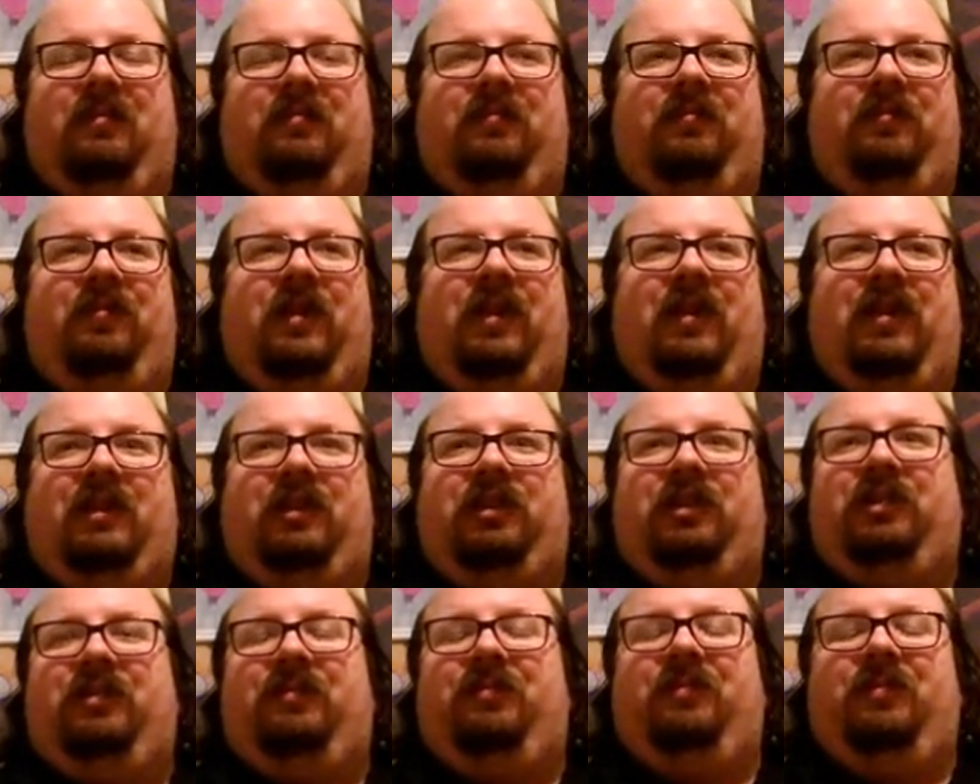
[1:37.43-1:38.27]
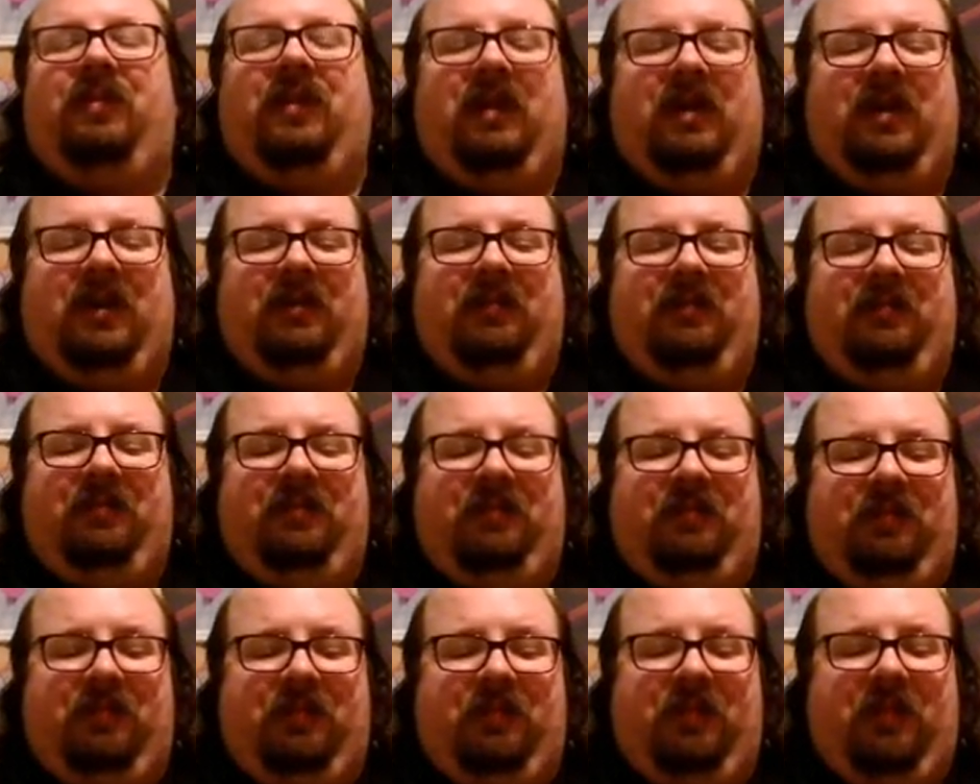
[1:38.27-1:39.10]
finish. But
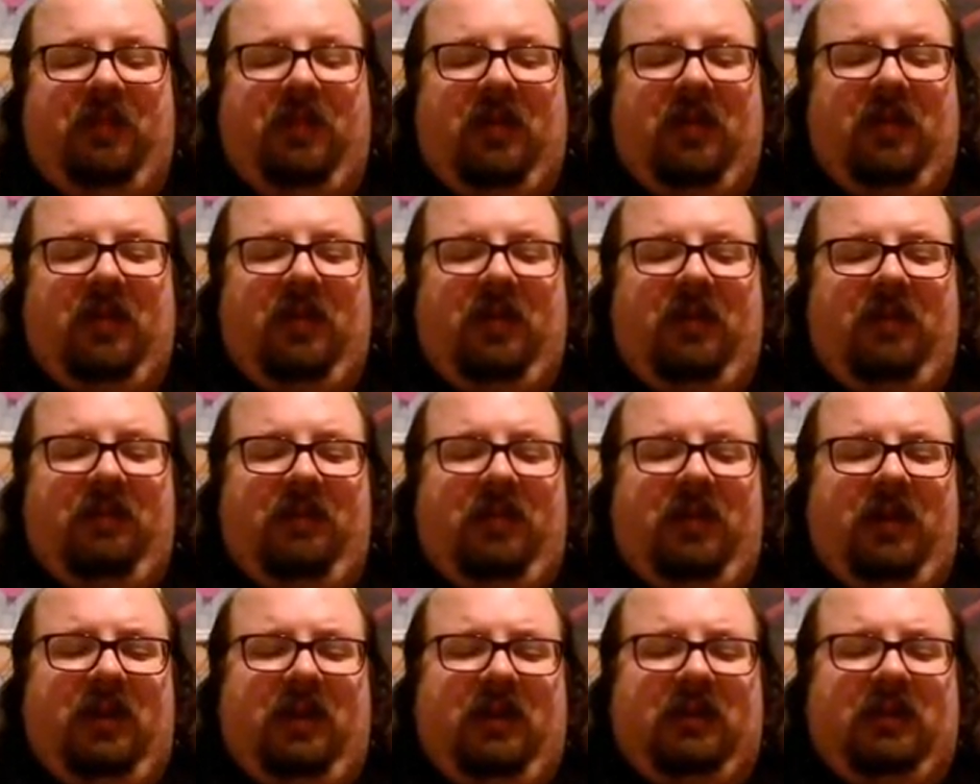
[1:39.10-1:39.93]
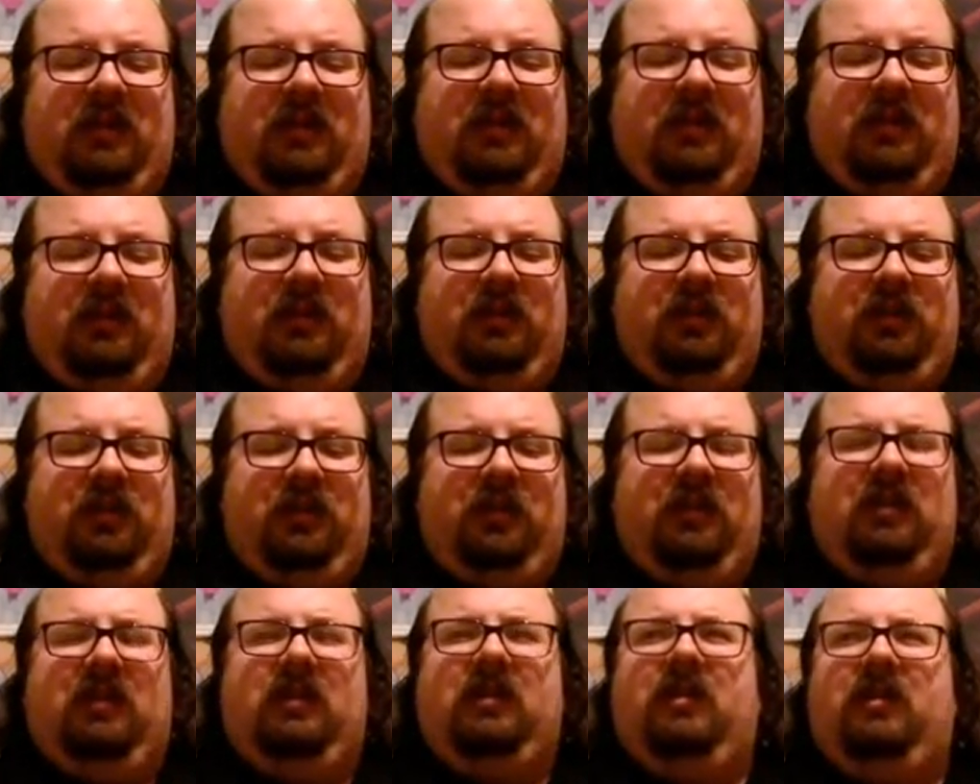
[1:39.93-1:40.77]
yes, he
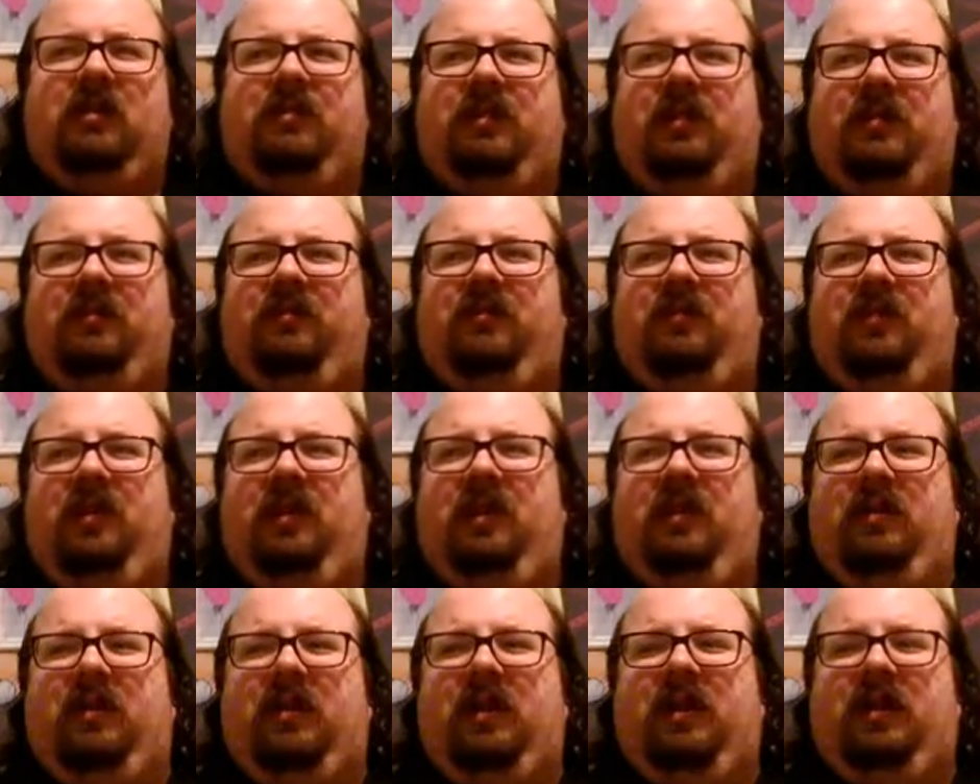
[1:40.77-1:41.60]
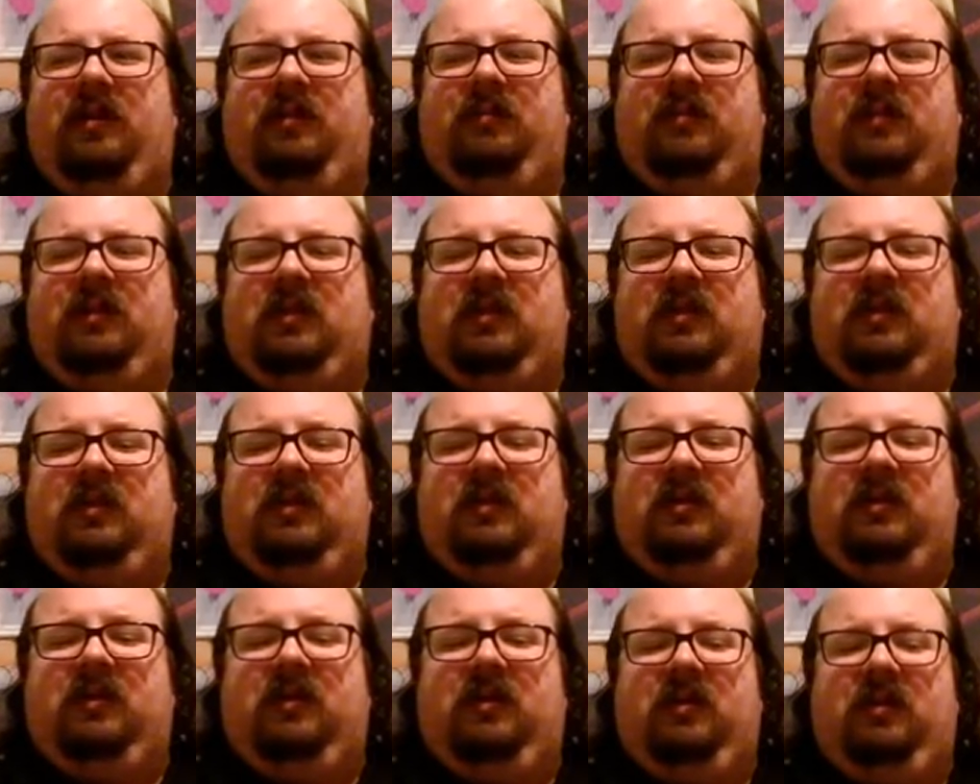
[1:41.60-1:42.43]
suggested I talk about video games,
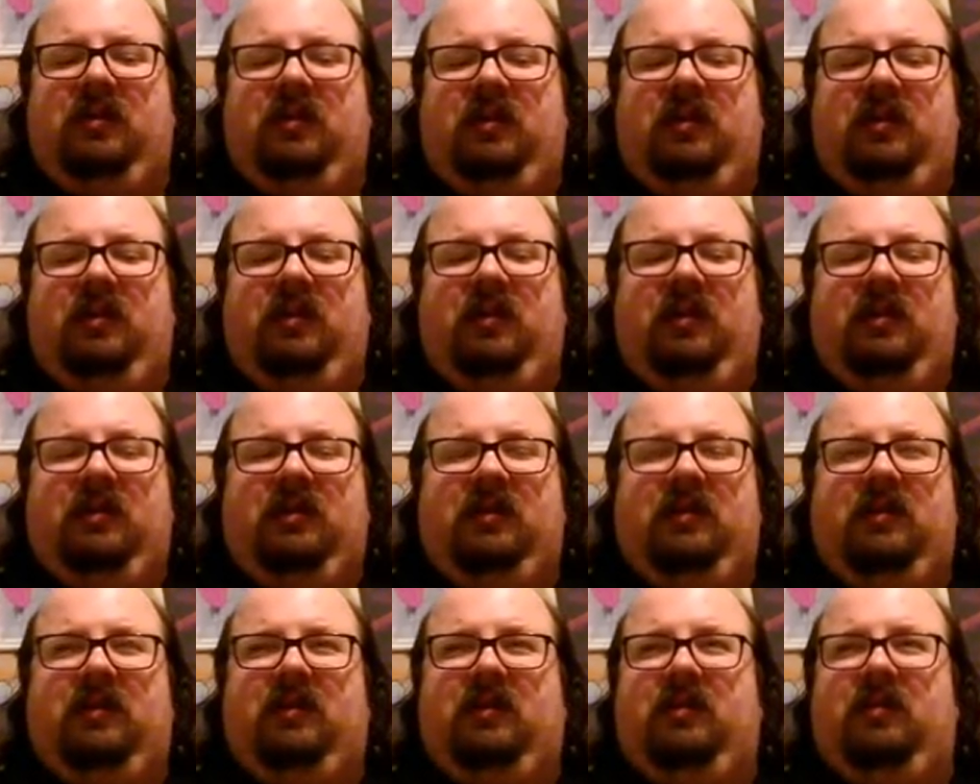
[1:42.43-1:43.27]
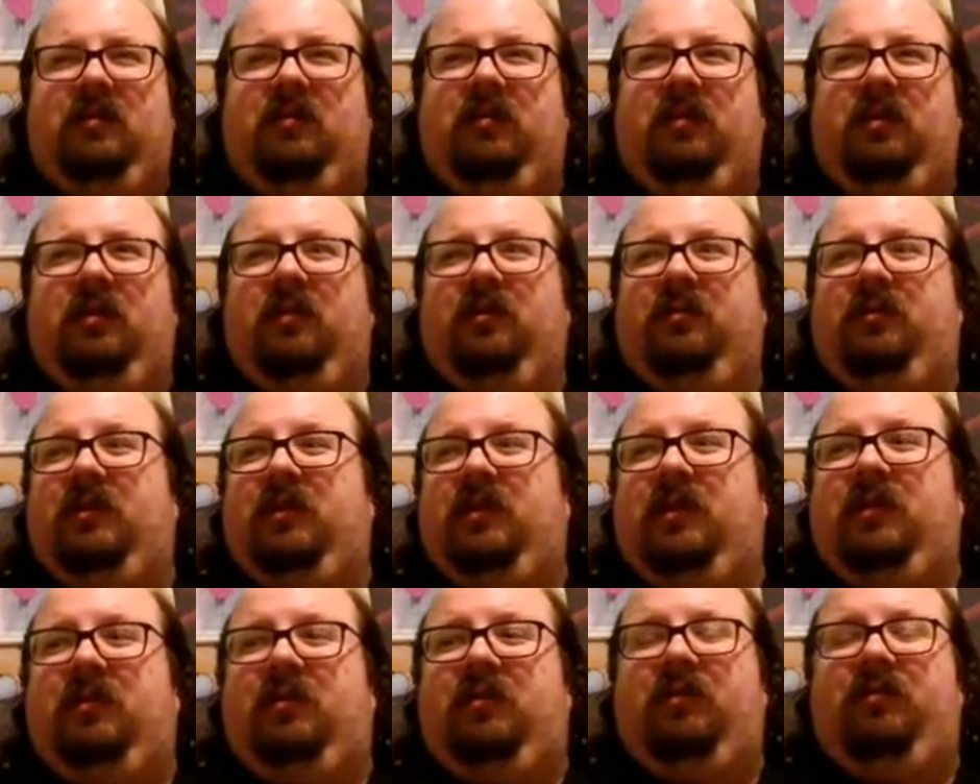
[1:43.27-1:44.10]
and in lieu of
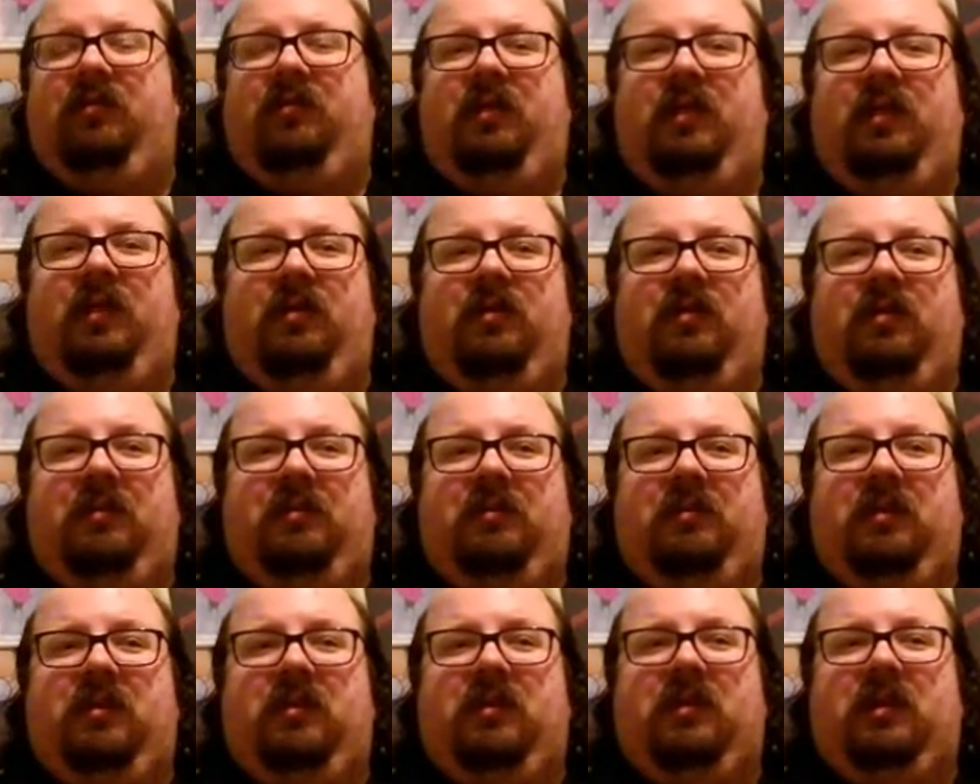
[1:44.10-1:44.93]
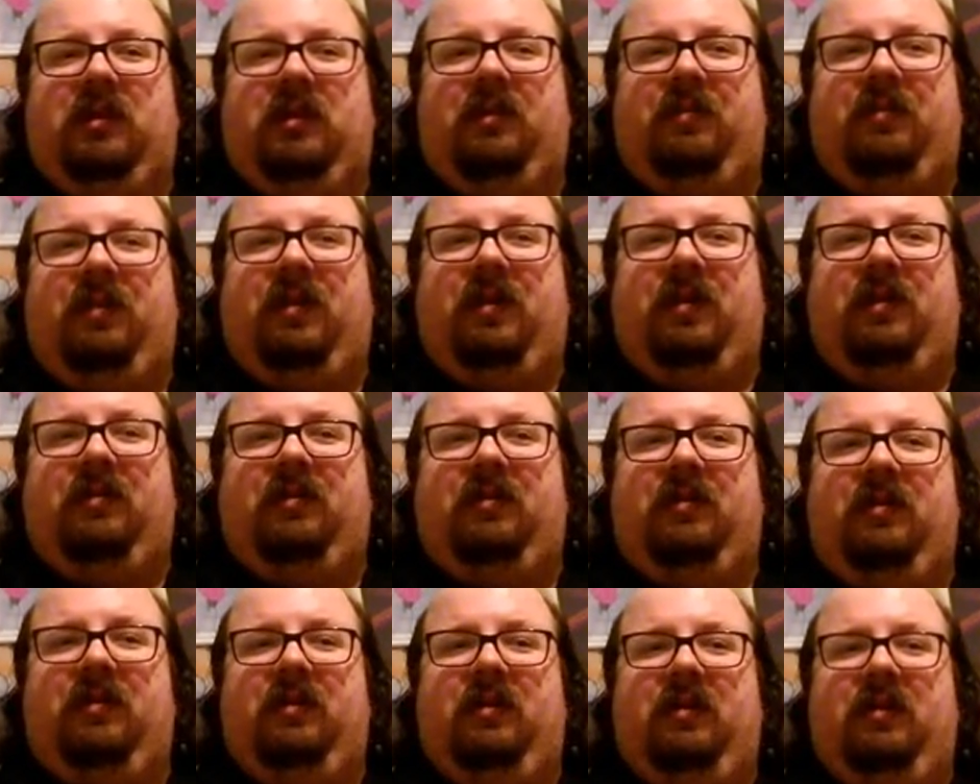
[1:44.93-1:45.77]
doing a review, I'm going to talk
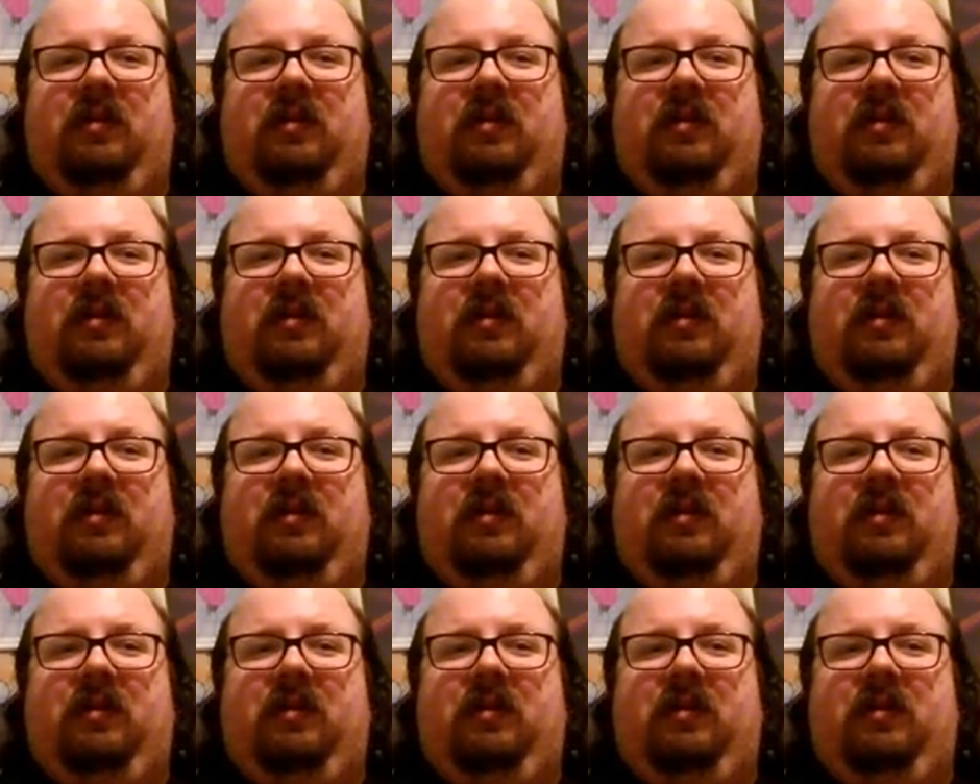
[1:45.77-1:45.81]
about